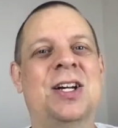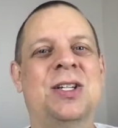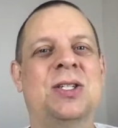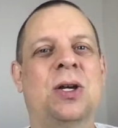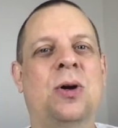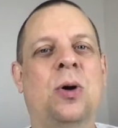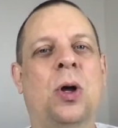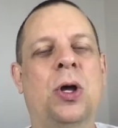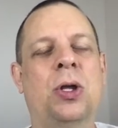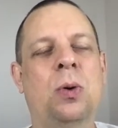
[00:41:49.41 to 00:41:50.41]
So
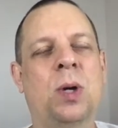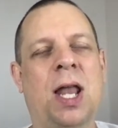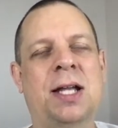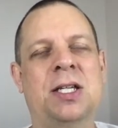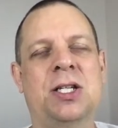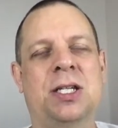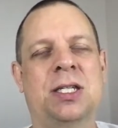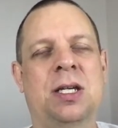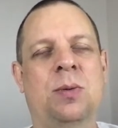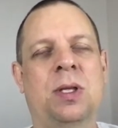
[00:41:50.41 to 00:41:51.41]
you would like to
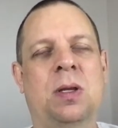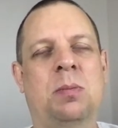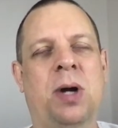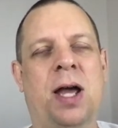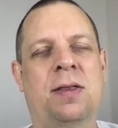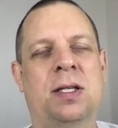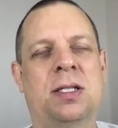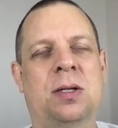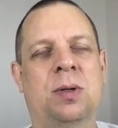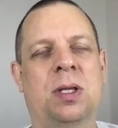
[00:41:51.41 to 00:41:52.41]
just sit with the breath and
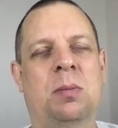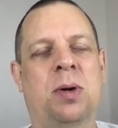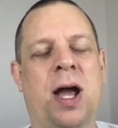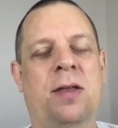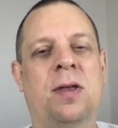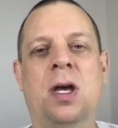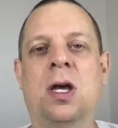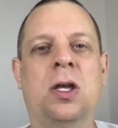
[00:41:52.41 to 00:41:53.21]
sit with the breath.